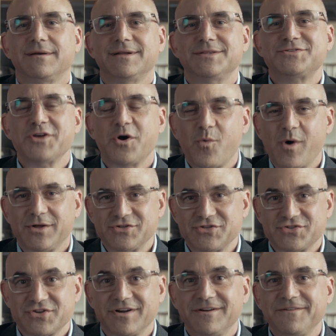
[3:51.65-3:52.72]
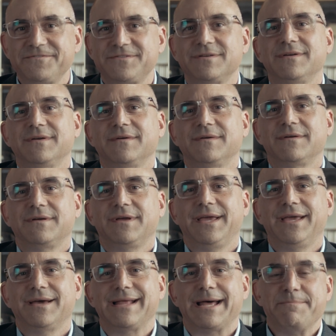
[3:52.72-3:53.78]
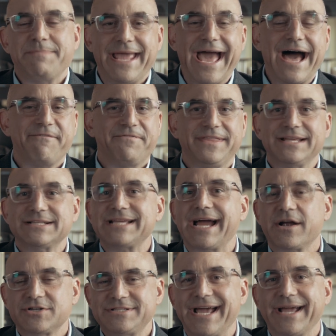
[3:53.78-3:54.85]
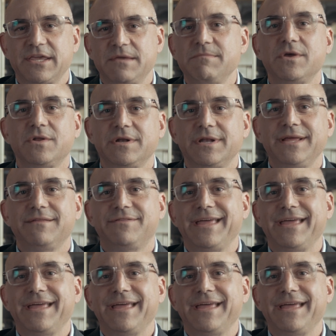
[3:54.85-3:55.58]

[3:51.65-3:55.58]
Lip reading: It's so well deserved. And on behalf of the entire tech community,